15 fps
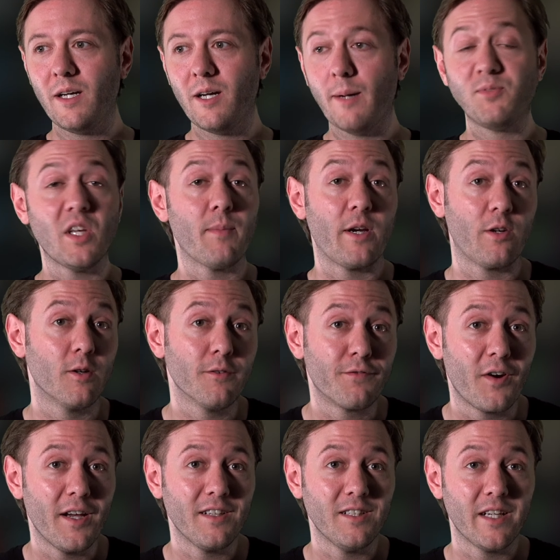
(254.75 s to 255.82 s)
upset my
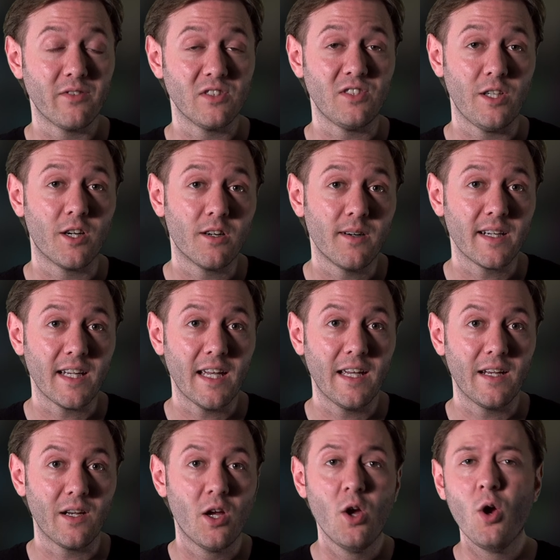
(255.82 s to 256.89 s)
girlfriend and never see her
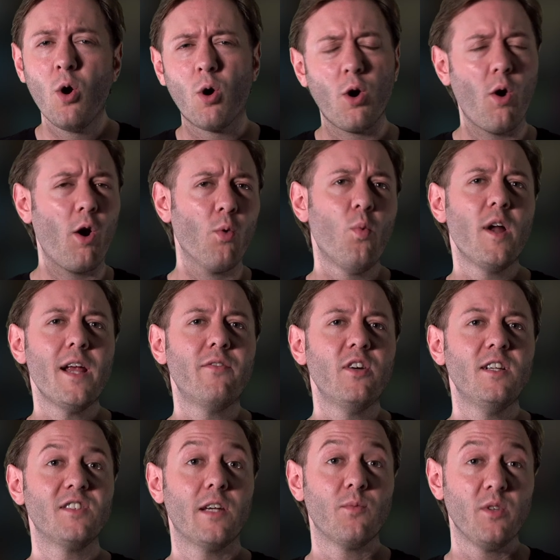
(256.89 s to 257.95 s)
again, or whatever
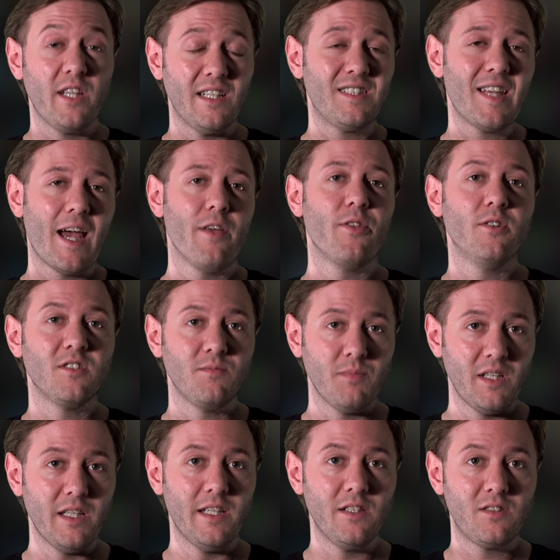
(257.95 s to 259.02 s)
it is that really tethers
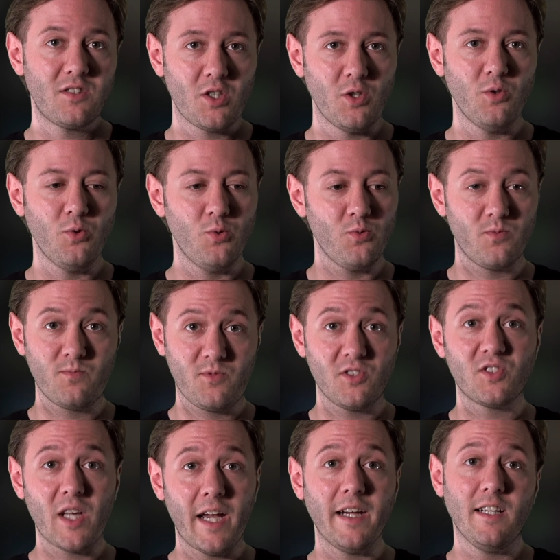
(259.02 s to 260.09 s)
me to
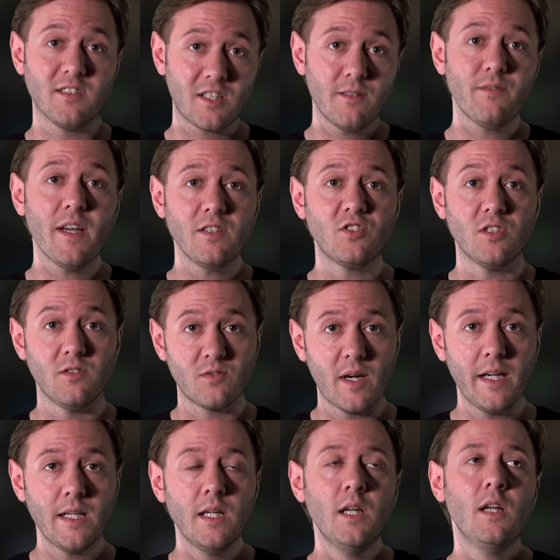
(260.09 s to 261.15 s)
society's conventions,
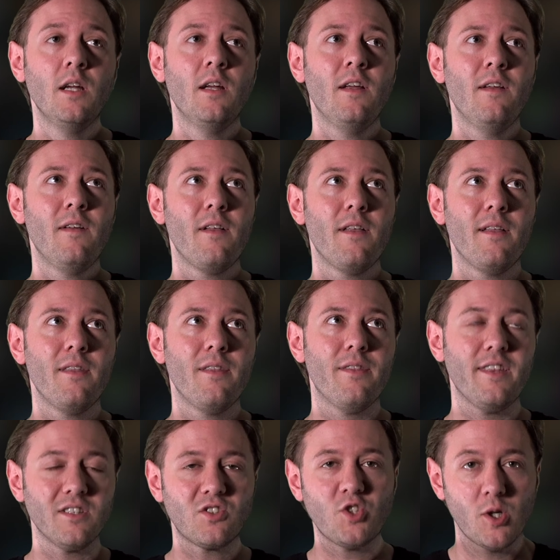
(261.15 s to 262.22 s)
right?
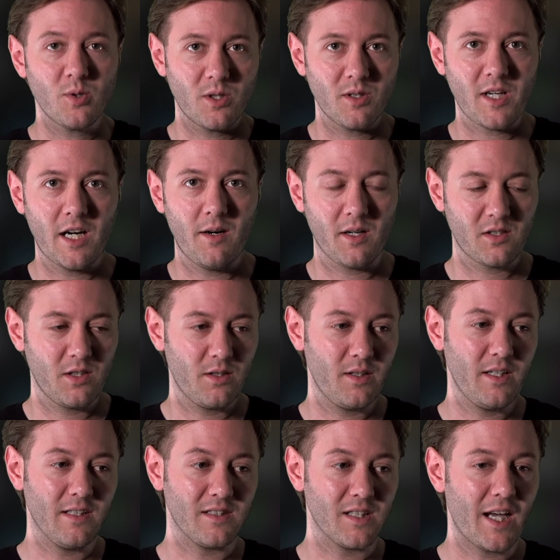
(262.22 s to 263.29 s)
This Joker character
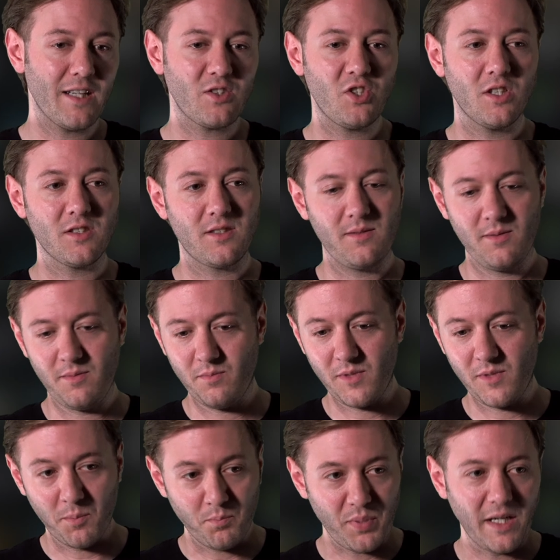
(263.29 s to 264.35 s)
is not just,
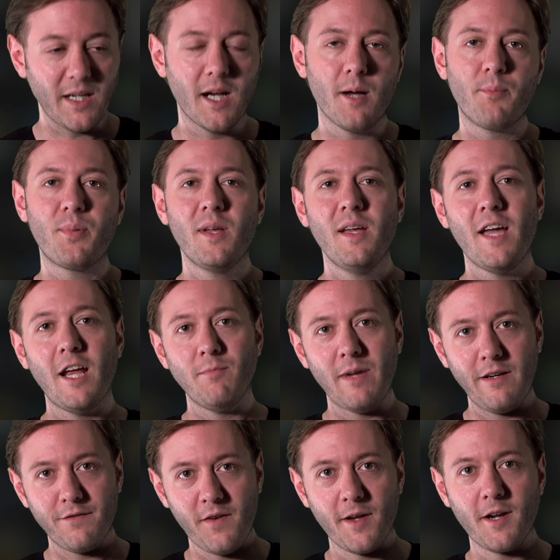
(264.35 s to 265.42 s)
beat up and
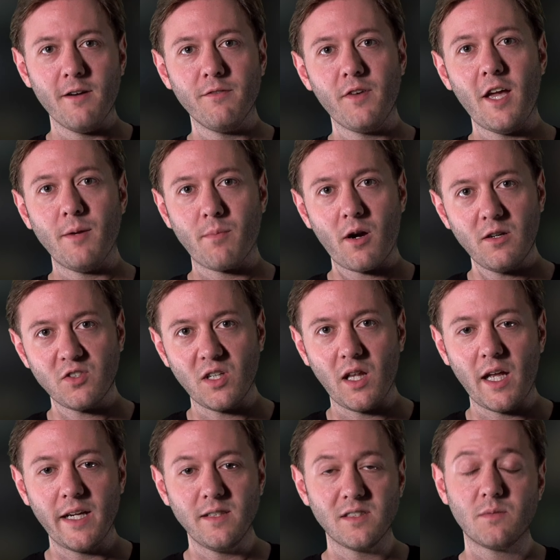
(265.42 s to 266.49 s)
made fun of and
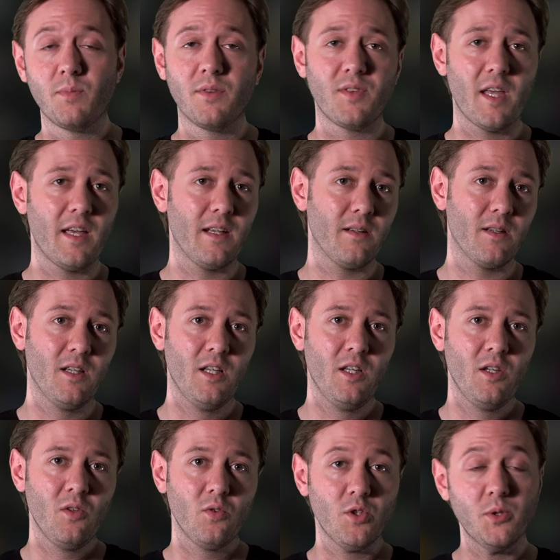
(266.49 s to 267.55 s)
marginalized, but then
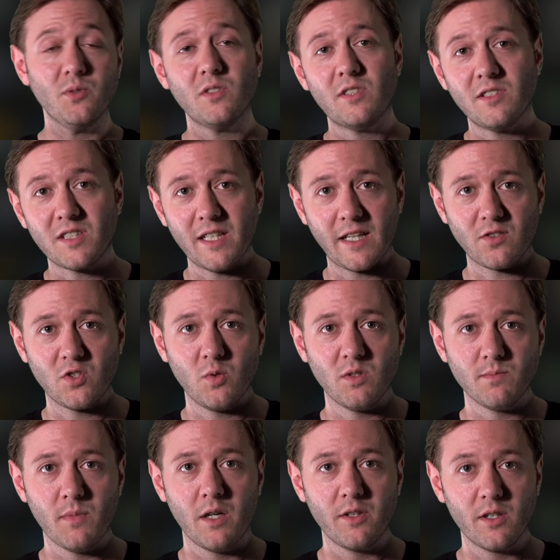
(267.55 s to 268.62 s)
loses his connection to
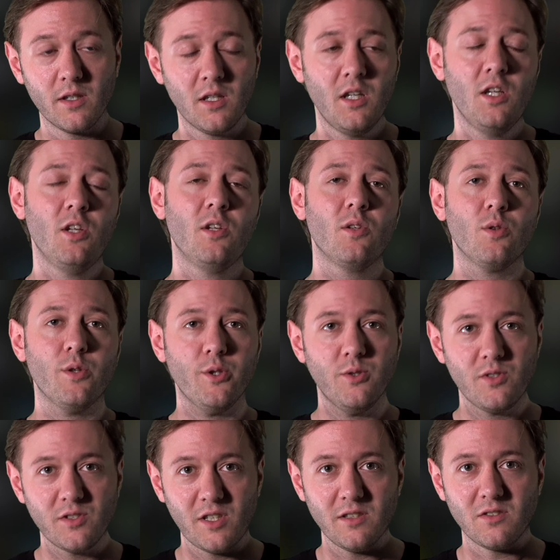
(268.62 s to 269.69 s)
his mother,
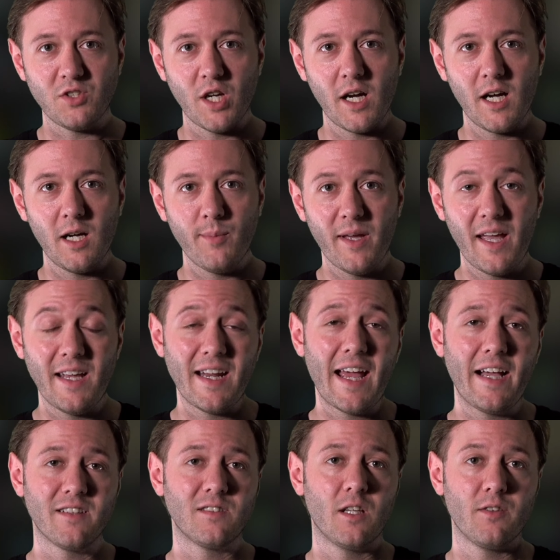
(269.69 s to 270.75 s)
loses his job, and
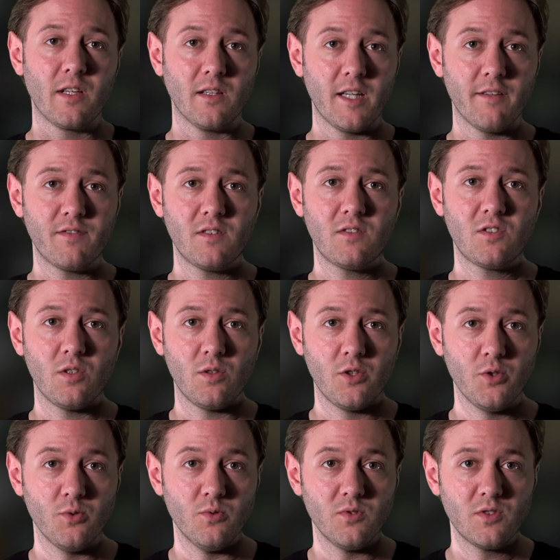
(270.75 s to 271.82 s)
has nothing left to
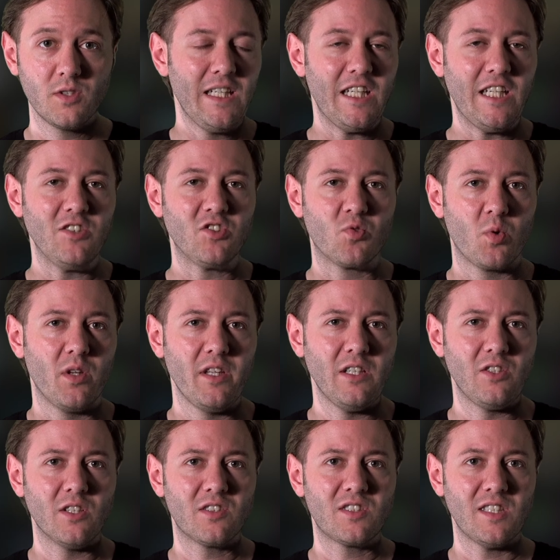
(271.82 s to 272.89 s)
lose. He's really
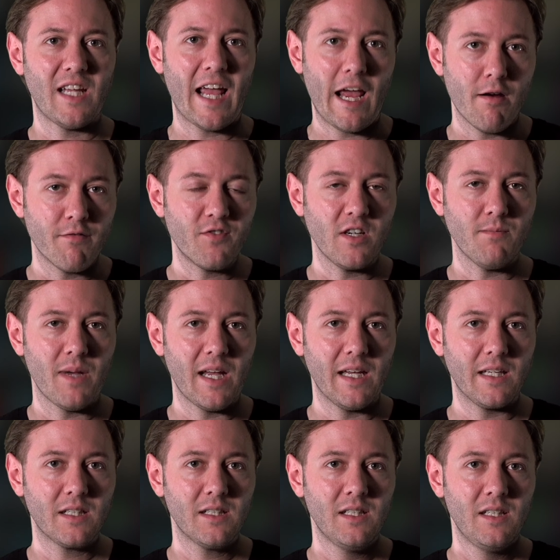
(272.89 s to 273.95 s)
just an
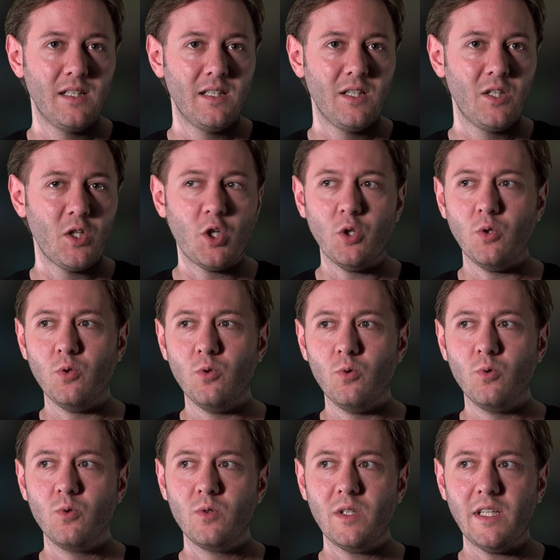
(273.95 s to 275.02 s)
everyman
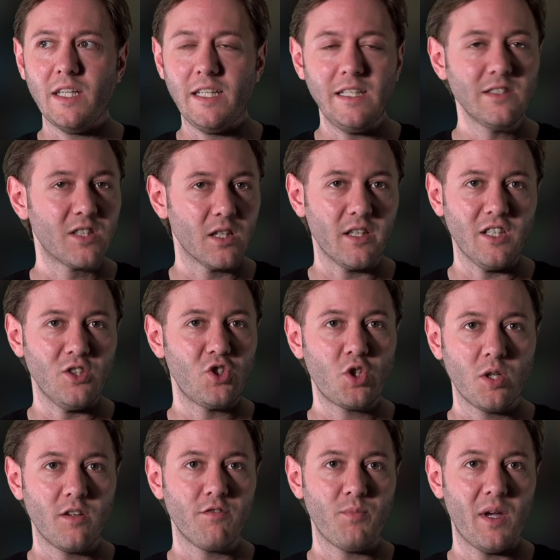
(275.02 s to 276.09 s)
who easily
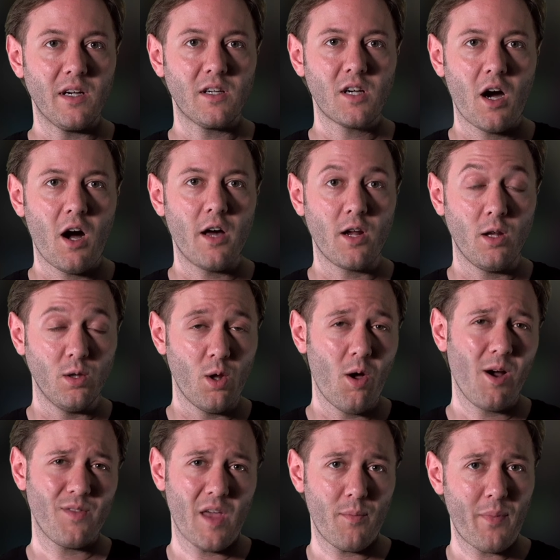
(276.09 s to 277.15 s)
should have been caught
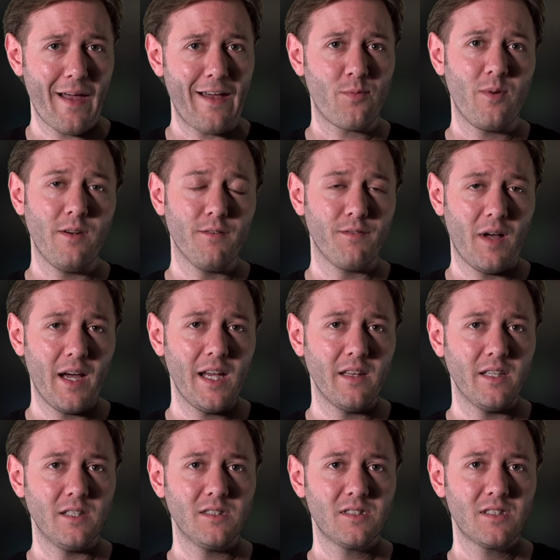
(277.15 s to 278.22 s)
along that pathway to
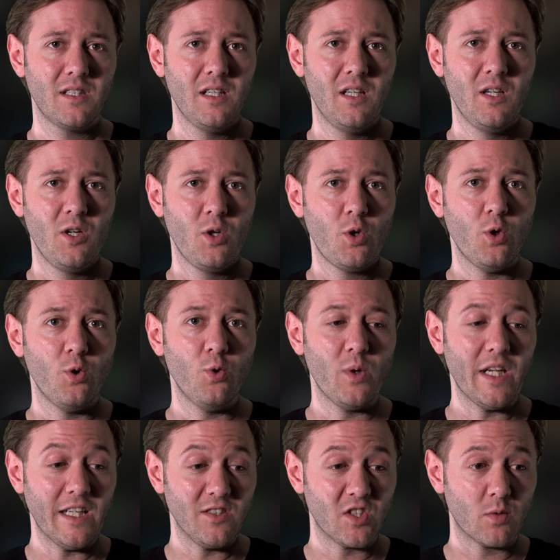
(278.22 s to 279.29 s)
violence,
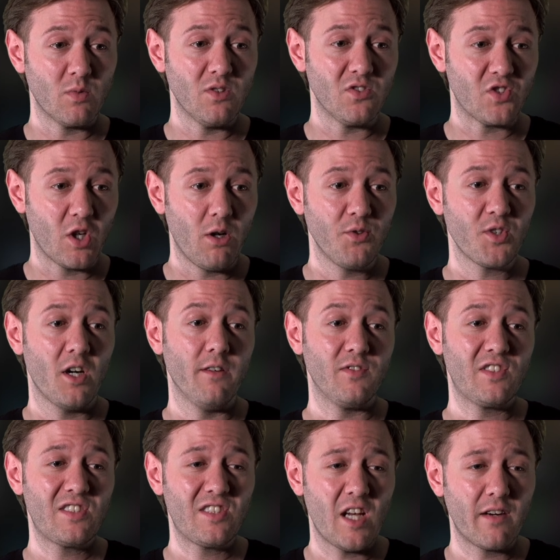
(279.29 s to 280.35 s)
who is a result of
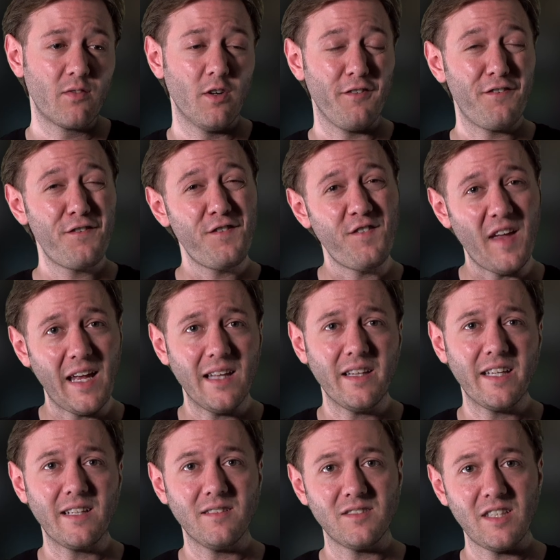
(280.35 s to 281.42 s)
several
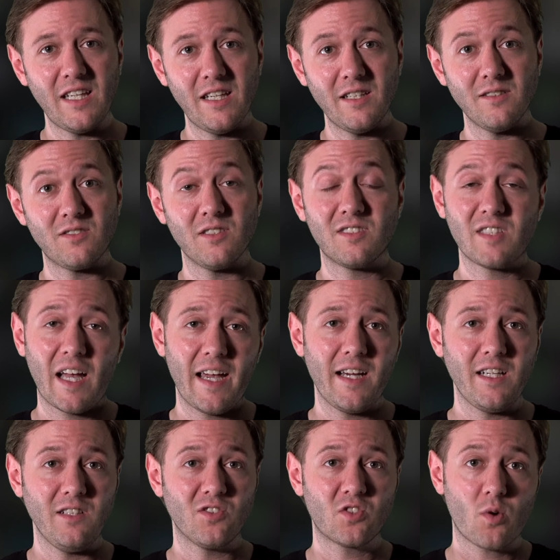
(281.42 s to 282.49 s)
failings in
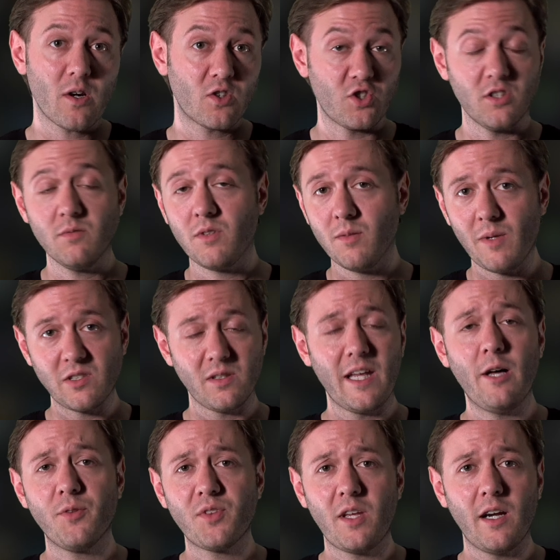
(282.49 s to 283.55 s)
society's structure, the mental
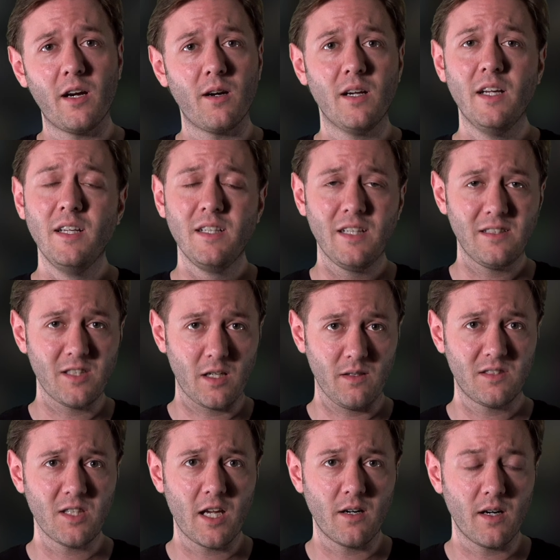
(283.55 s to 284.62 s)
health care,
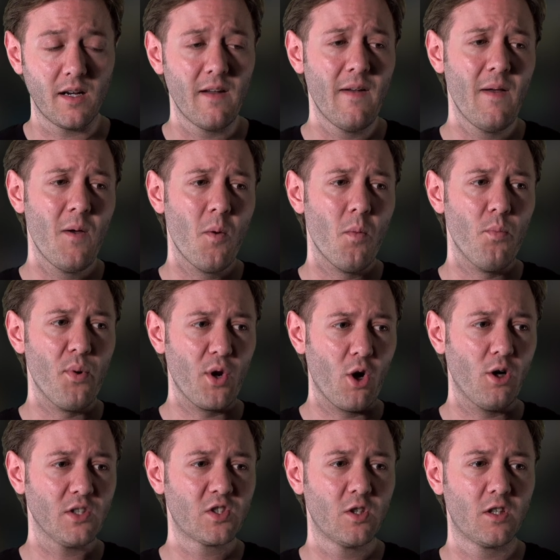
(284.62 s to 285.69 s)
et cetera, but
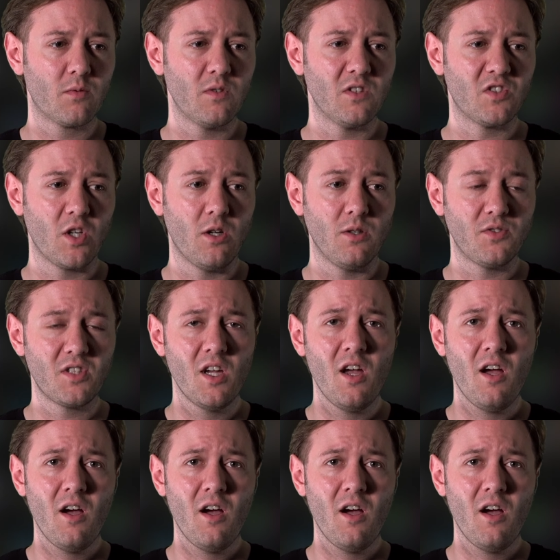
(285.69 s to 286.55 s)
also the result